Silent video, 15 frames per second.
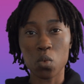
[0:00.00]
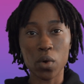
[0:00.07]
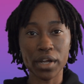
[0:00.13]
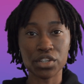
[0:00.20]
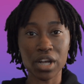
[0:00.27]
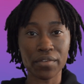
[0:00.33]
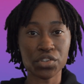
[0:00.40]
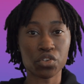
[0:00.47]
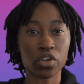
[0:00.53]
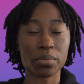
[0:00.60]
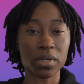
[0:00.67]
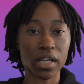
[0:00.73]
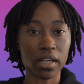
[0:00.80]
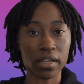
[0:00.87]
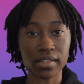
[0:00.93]
when
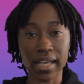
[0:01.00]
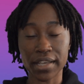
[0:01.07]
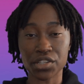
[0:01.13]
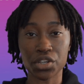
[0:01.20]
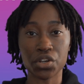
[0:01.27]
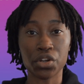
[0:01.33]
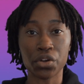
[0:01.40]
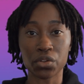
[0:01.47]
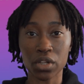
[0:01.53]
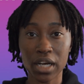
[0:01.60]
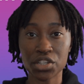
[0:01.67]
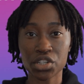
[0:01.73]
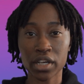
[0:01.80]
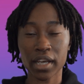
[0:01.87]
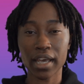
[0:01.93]
JavaScript is executing your
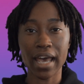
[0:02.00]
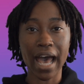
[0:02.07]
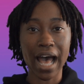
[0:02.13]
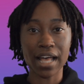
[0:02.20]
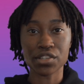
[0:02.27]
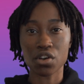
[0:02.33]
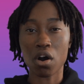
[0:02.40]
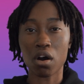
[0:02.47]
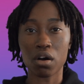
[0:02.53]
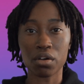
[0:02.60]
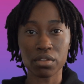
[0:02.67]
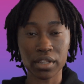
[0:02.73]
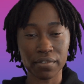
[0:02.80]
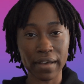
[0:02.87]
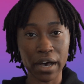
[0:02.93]
logic, it has all
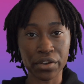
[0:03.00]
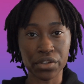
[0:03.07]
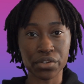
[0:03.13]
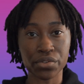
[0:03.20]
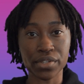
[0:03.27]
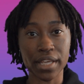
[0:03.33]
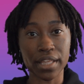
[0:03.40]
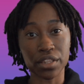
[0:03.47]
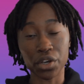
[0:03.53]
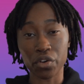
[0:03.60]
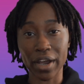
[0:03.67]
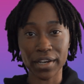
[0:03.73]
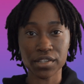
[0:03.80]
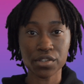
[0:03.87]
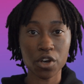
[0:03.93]
the values in the
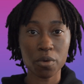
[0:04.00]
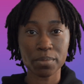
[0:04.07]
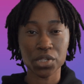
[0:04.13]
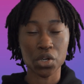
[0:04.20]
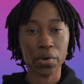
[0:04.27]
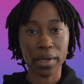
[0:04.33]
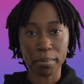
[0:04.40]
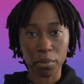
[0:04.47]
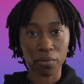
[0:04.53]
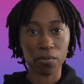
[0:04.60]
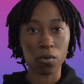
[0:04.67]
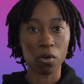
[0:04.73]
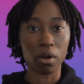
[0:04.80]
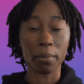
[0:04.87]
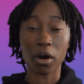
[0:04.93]
correct scope so it can
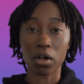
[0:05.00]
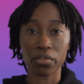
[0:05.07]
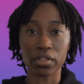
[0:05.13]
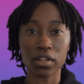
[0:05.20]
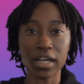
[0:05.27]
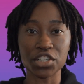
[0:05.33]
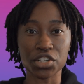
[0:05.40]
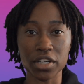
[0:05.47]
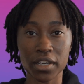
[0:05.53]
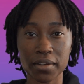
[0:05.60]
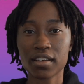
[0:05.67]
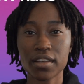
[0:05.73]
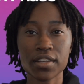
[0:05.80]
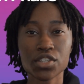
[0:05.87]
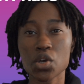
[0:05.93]
perform all of the logic.
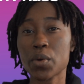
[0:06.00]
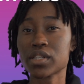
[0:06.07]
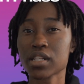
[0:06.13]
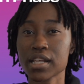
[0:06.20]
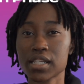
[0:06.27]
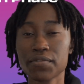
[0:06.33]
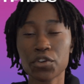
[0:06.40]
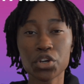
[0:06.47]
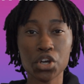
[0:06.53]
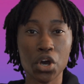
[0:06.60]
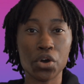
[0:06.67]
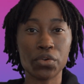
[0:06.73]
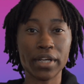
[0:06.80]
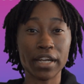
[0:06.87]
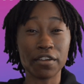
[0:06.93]
So it's less of your
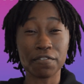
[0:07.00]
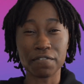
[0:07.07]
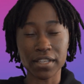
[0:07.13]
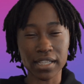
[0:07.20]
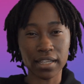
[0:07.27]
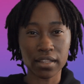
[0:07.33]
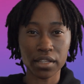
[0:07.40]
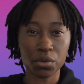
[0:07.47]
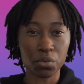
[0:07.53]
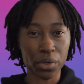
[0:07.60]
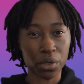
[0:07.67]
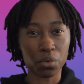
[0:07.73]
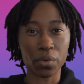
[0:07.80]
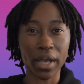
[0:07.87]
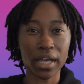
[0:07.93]
code getting physically
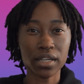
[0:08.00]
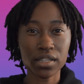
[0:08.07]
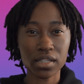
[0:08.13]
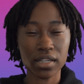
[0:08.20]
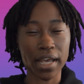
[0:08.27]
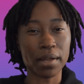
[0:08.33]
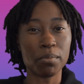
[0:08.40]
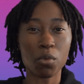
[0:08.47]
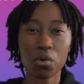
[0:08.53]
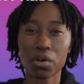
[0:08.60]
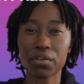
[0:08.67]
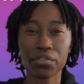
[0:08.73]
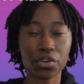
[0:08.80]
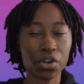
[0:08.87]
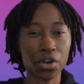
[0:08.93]
rearranged and more
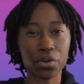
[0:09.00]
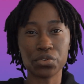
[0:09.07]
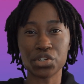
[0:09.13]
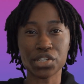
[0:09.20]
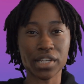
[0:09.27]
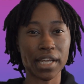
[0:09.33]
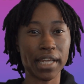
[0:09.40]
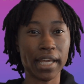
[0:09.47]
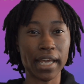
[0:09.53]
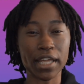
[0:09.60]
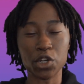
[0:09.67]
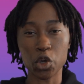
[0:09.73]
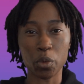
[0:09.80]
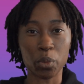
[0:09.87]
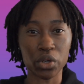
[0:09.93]
of your code just getting
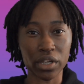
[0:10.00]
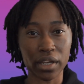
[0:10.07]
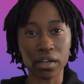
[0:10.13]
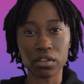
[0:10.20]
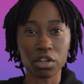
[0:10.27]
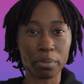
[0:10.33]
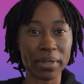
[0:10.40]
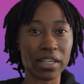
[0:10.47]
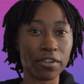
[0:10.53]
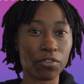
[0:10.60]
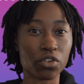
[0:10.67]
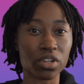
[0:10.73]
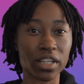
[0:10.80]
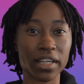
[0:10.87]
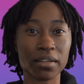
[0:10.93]
interpreted a little bit
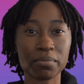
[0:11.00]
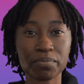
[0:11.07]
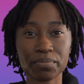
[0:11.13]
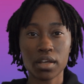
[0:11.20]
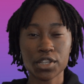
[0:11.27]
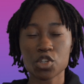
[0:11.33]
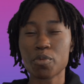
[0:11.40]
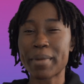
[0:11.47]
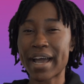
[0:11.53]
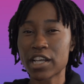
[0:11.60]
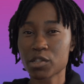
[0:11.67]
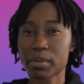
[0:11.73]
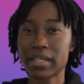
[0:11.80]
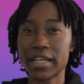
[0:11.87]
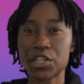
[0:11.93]
differently. So my
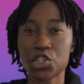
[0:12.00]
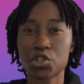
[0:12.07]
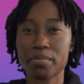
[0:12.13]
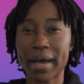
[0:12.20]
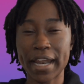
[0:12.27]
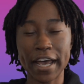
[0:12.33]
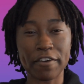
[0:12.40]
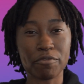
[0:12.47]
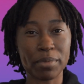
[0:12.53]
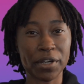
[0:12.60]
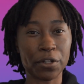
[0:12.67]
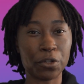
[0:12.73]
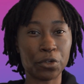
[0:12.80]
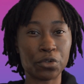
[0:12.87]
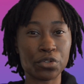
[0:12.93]
explanation might have been
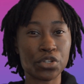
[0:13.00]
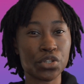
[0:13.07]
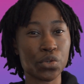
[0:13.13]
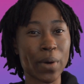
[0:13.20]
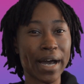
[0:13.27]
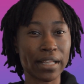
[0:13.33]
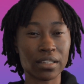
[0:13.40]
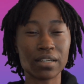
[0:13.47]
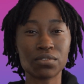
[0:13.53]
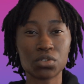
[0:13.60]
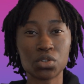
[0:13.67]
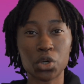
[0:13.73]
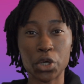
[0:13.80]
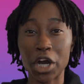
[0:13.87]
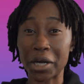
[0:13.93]
a little too high level
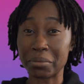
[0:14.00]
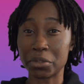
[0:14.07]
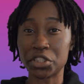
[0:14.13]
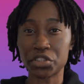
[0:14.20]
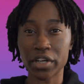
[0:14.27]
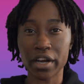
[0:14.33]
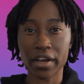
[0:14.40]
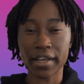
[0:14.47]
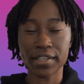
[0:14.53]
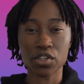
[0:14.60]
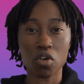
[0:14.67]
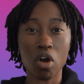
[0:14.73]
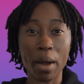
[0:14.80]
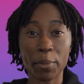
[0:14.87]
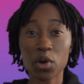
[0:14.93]
or arbitrary, so
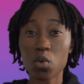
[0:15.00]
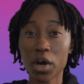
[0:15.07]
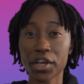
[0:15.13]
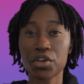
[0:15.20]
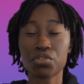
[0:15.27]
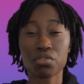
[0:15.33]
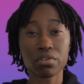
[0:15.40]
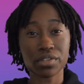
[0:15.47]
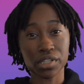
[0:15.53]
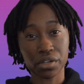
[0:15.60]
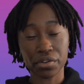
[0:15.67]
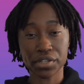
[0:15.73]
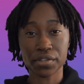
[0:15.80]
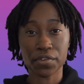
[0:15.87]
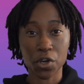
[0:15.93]
I'm going to walk you through a
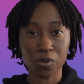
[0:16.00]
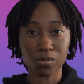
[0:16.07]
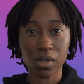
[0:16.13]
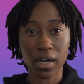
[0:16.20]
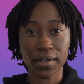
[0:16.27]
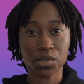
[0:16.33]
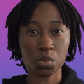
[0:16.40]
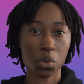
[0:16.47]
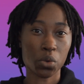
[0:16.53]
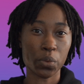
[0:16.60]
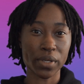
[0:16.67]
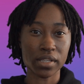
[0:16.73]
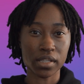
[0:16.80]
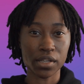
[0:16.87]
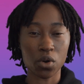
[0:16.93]
series of code blocks where we
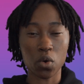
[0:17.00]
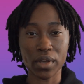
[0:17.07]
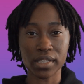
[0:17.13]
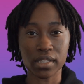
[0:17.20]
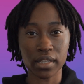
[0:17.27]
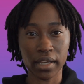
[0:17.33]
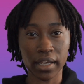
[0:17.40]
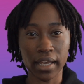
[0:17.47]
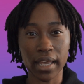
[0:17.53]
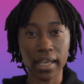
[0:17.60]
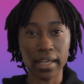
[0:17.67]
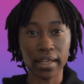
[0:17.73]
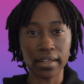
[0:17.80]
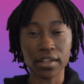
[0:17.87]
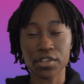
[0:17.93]
see hoisting
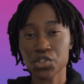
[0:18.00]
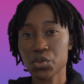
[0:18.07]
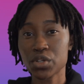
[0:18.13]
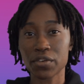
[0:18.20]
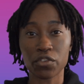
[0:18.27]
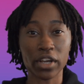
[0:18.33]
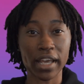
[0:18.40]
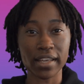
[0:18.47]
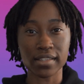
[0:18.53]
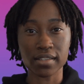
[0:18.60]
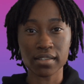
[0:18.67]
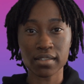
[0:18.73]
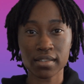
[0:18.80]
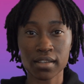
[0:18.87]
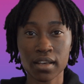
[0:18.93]
in certain different
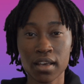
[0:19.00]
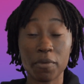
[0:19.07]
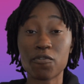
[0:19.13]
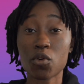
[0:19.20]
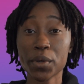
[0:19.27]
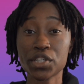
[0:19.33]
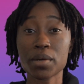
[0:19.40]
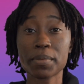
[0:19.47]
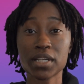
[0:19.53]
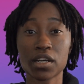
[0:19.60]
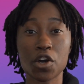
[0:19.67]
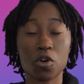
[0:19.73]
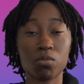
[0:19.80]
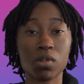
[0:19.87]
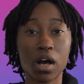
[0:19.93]
cases. Before we jump into
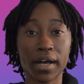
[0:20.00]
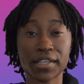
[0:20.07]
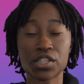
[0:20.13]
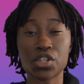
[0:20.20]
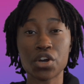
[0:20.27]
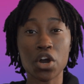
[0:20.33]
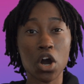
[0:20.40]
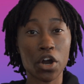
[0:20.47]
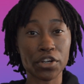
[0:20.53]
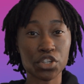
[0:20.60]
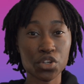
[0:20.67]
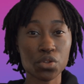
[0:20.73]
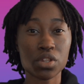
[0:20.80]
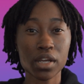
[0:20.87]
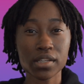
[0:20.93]
code blocks, there are
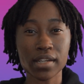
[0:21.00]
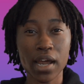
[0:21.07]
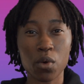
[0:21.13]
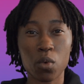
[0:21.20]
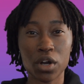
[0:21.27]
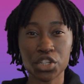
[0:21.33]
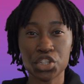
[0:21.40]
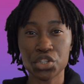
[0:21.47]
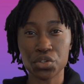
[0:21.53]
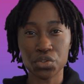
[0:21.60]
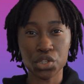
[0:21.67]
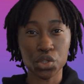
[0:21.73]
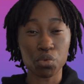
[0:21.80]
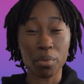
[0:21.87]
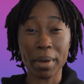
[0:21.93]
two things that I want you
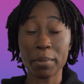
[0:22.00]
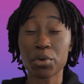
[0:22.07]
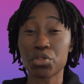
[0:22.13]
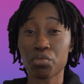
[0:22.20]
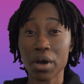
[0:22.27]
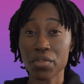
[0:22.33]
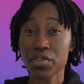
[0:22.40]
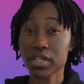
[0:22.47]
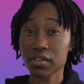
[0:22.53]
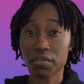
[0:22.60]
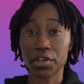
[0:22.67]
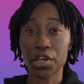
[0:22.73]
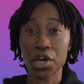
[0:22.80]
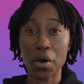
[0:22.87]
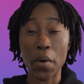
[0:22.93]
to remember throughout this
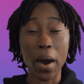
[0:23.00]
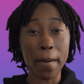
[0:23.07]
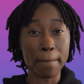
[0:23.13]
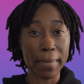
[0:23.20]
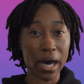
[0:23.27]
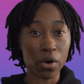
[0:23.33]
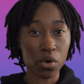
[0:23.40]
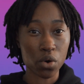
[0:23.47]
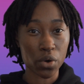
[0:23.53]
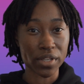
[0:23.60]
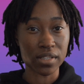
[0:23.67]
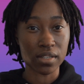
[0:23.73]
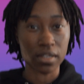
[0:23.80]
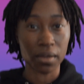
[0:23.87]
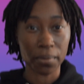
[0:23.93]
video about
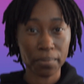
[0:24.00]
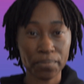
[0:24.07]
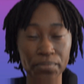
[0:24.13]
hoisting.